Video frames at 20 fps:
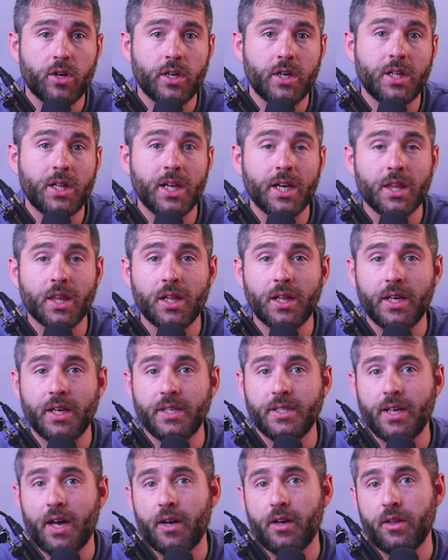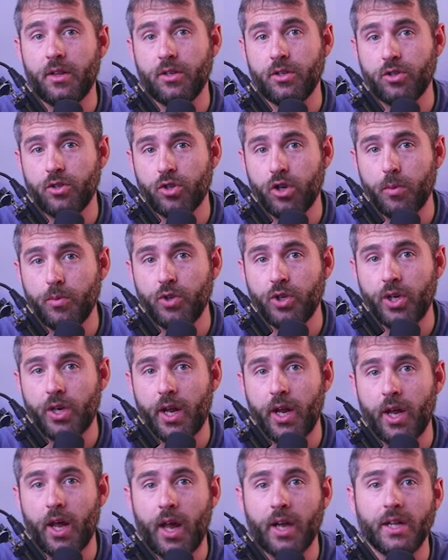started, click the link down in the
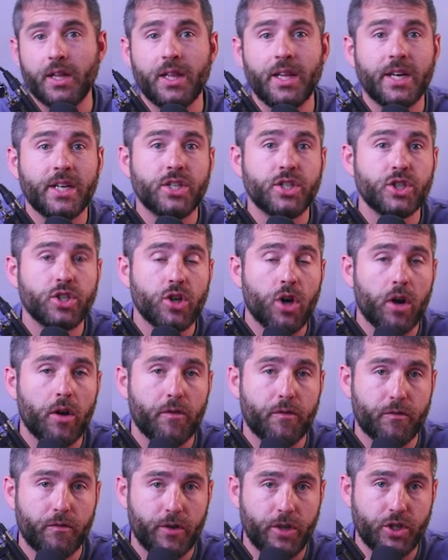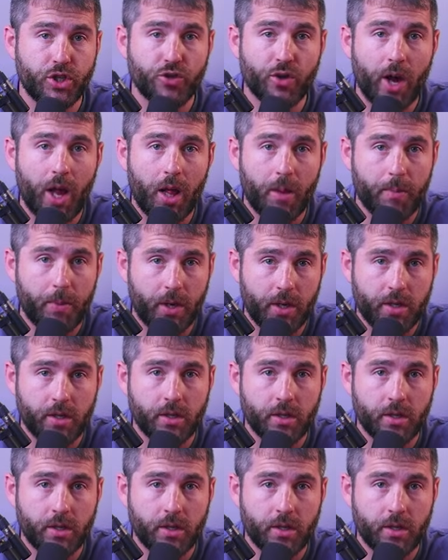description and click start free trial